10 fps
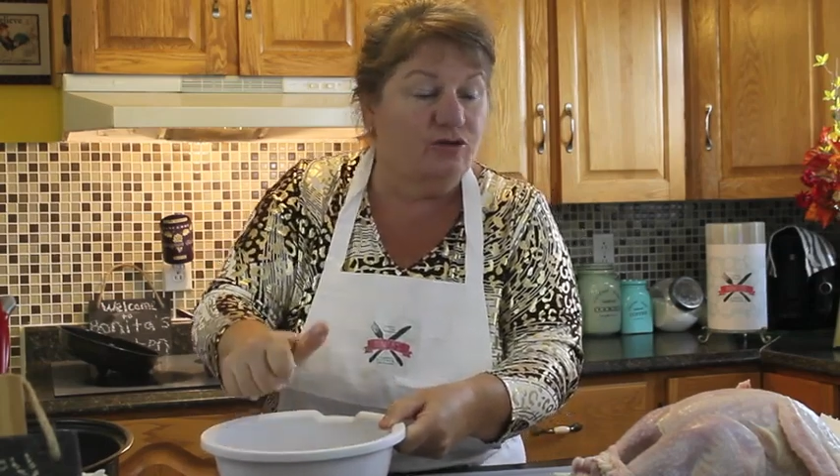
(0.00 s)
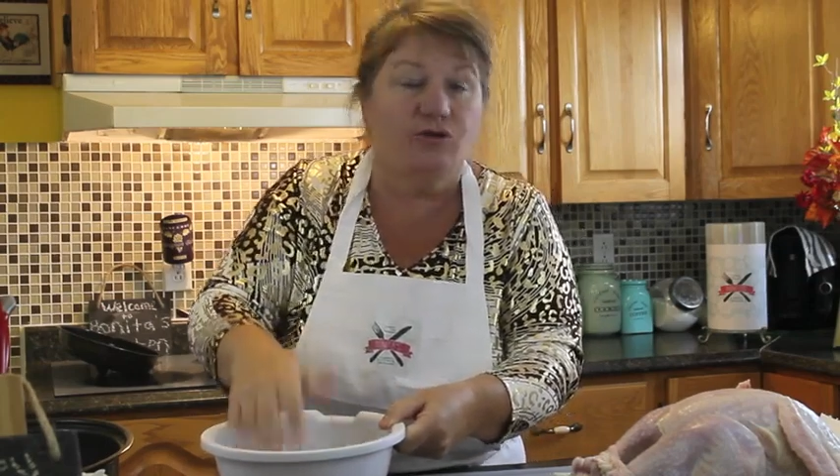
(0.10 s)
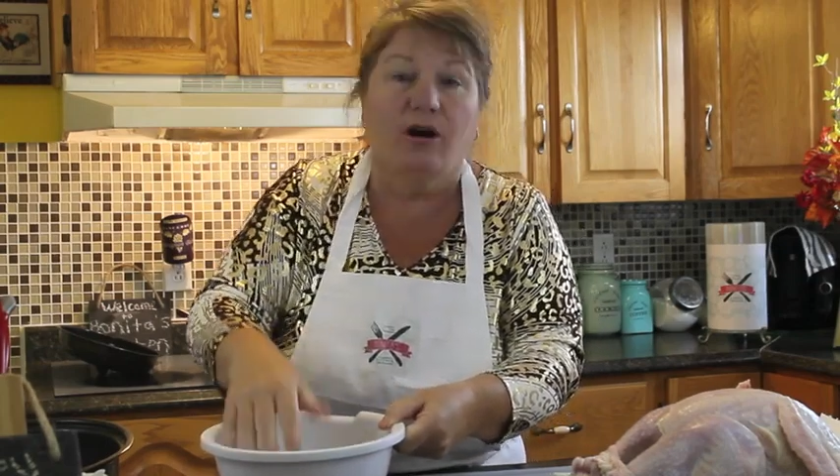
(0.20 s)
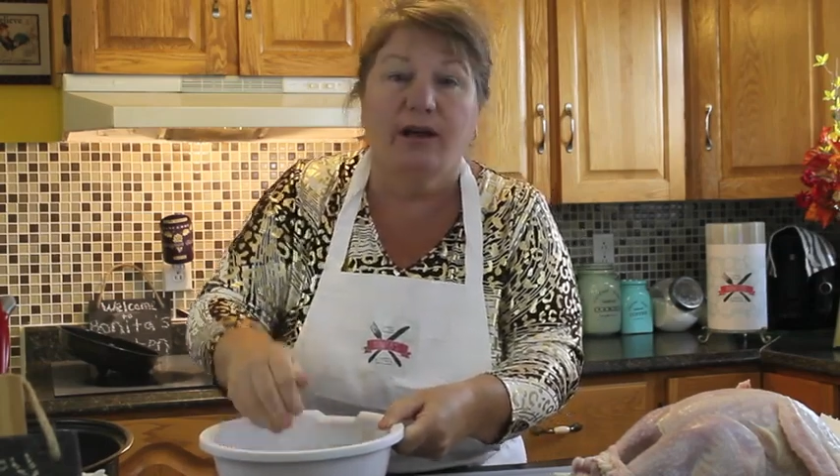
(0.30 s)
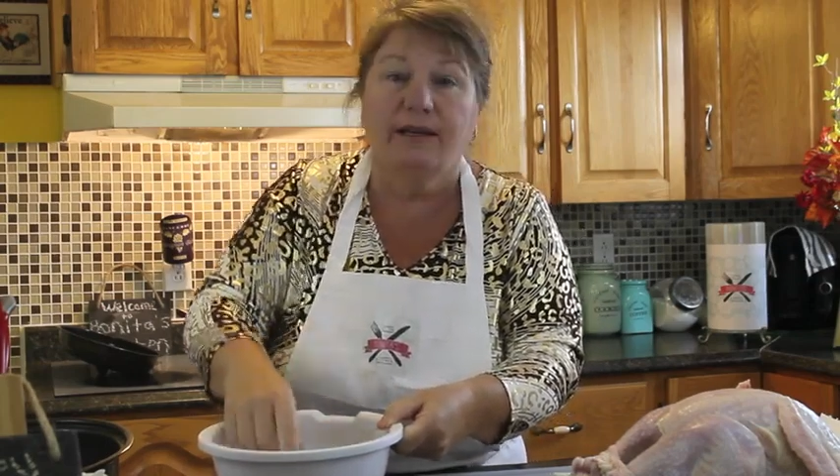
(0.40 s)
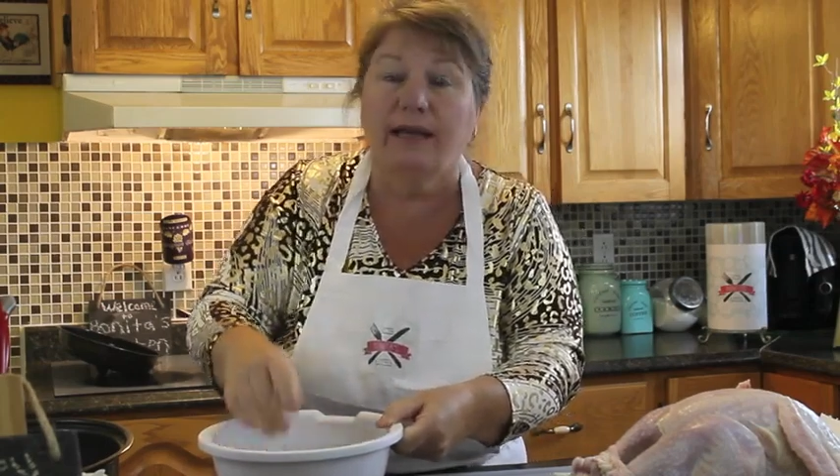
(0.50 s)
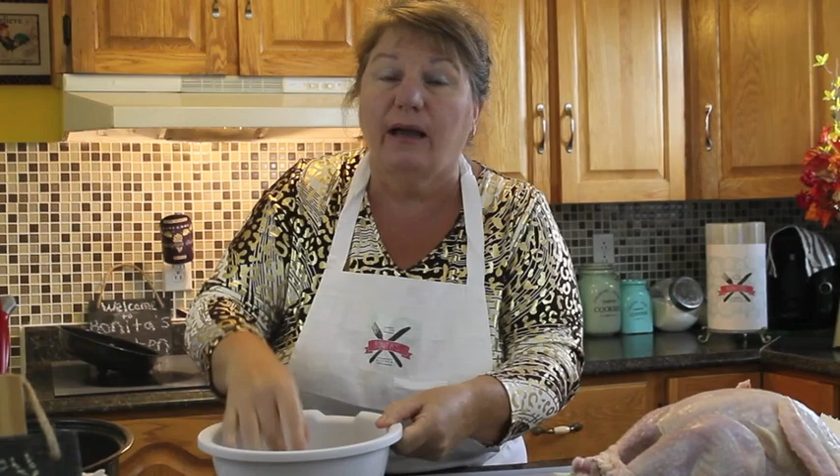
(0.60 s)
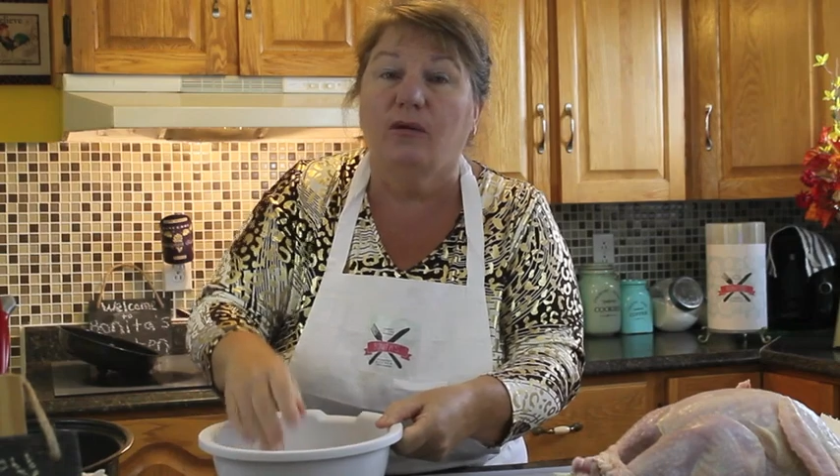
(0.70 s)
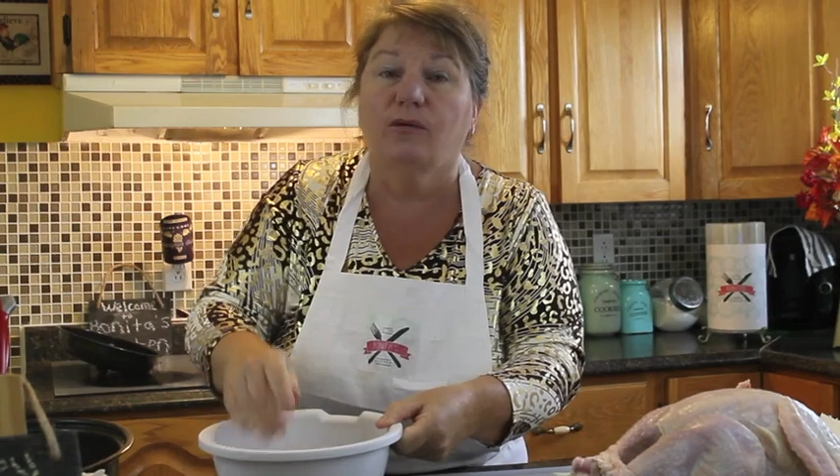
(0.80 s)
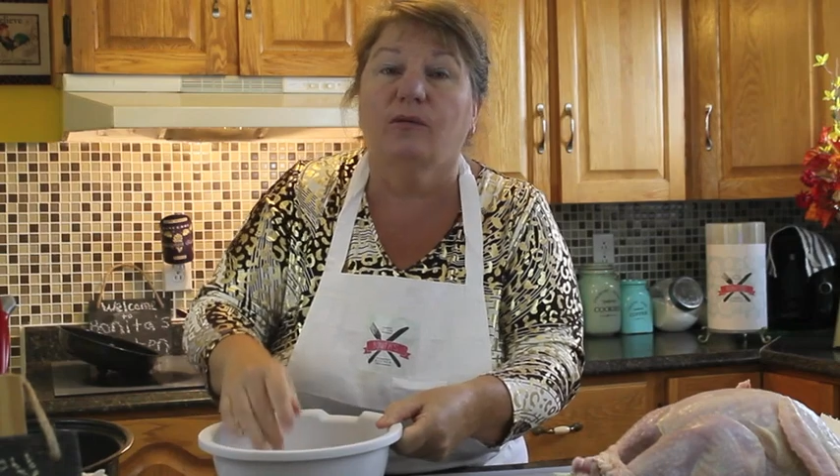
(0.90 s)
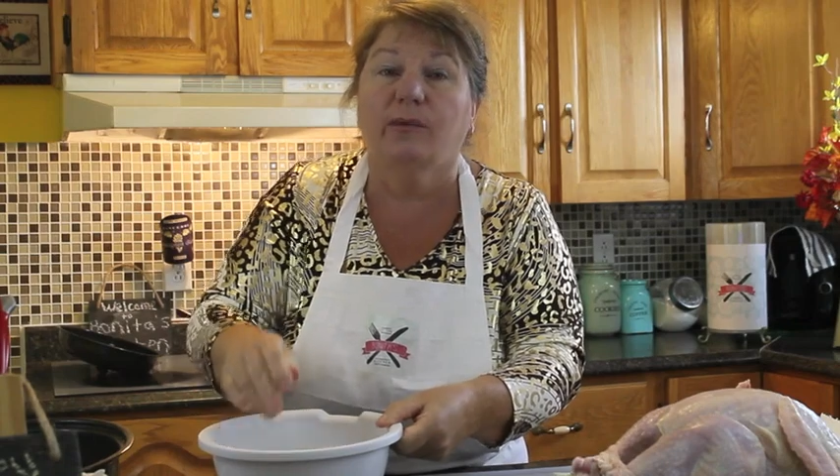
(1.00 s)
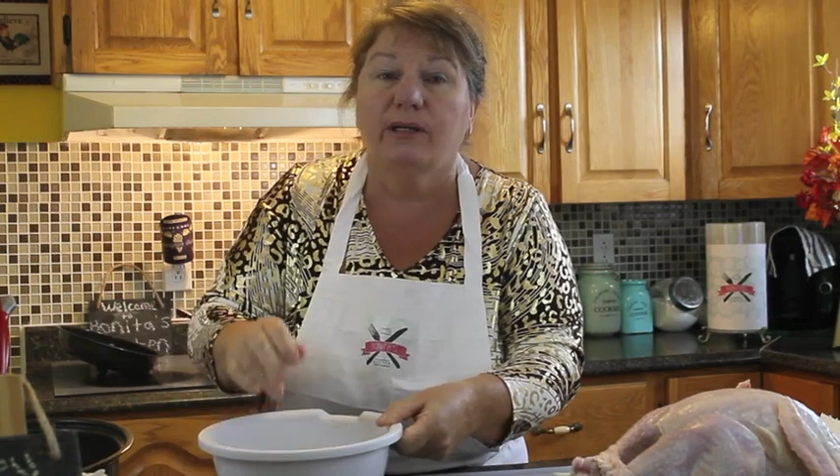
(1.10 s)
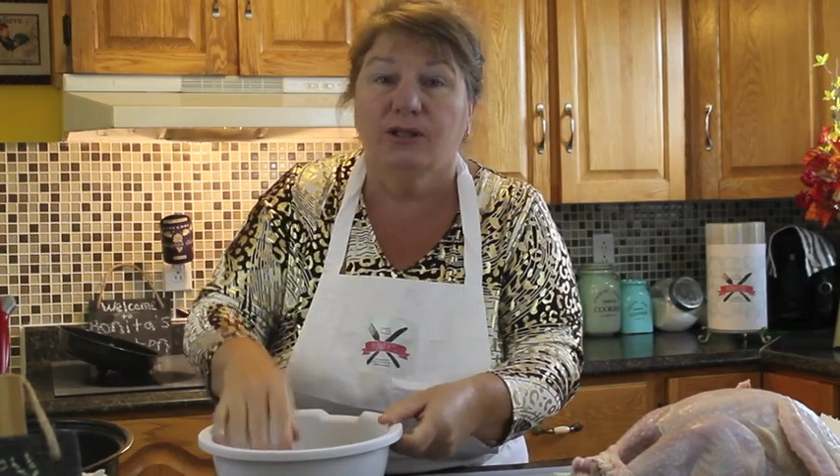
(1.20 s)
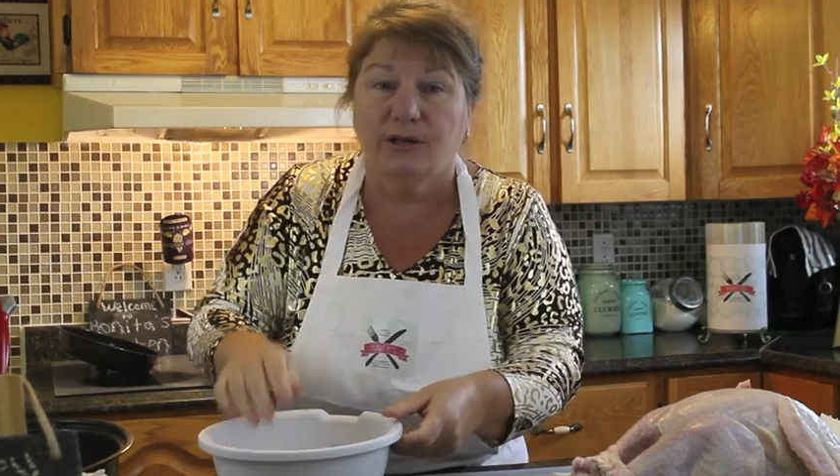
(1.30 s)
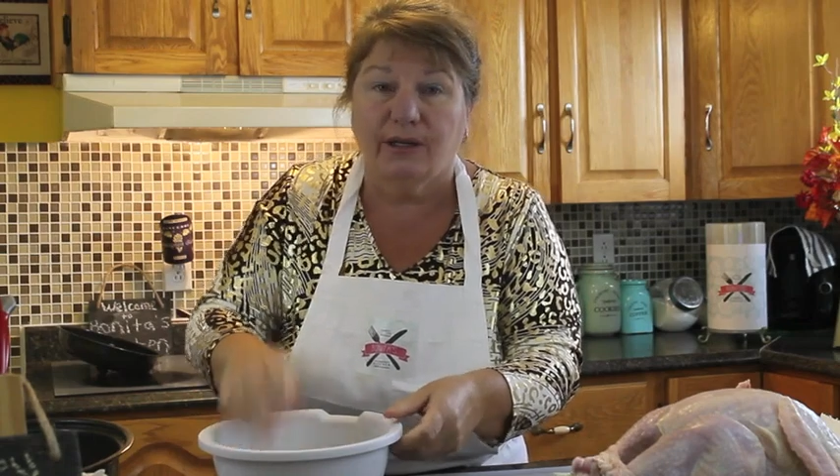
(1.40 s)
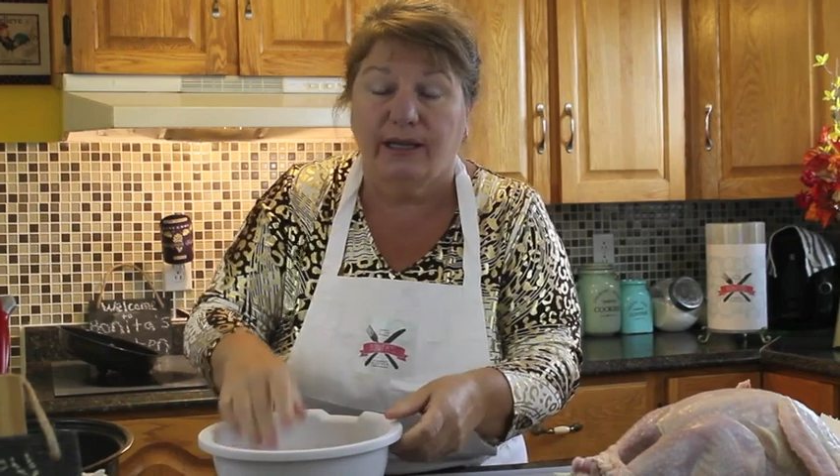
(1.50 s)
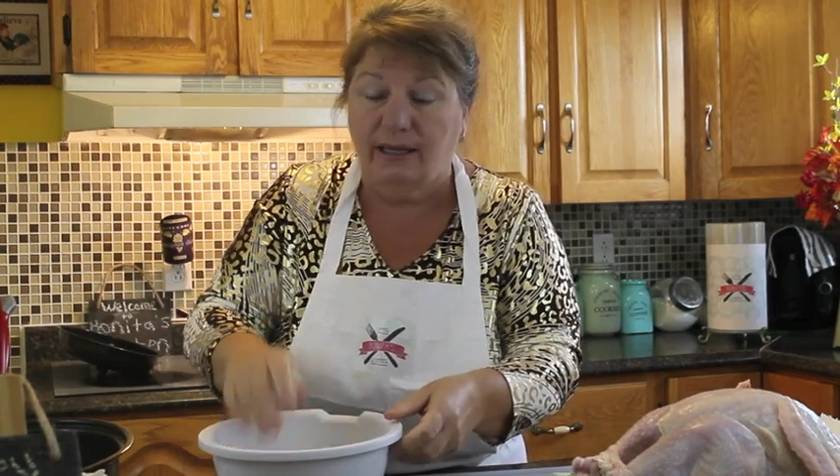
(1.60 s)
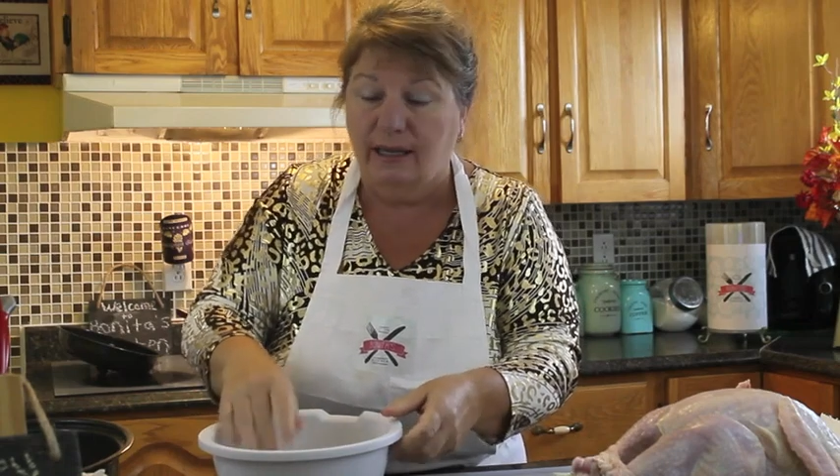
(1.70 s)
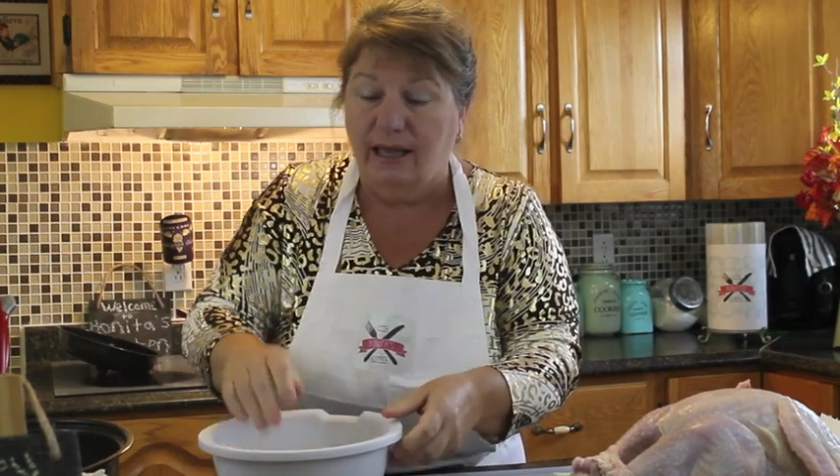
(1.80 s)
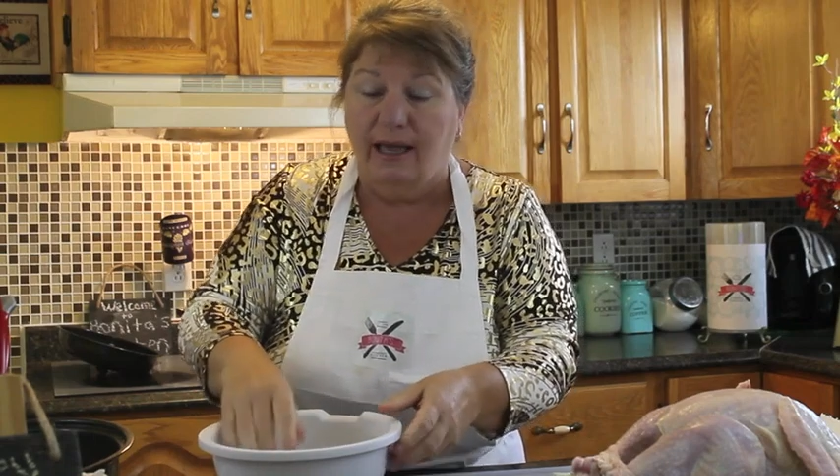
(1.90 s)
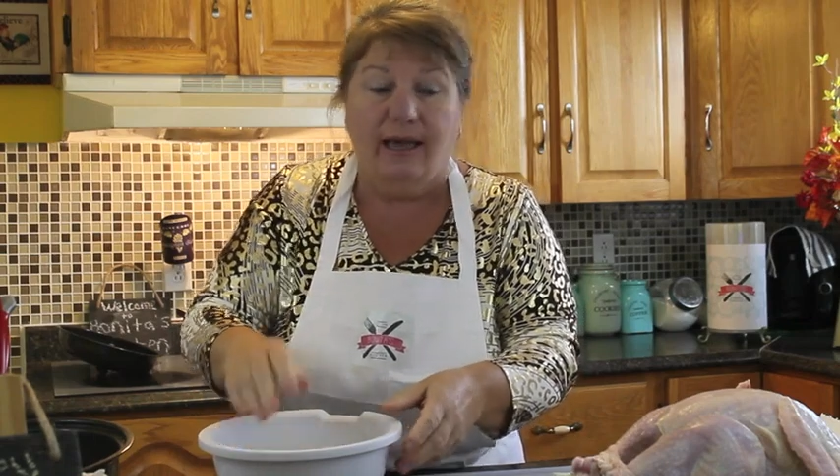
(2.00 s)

dry down my turkey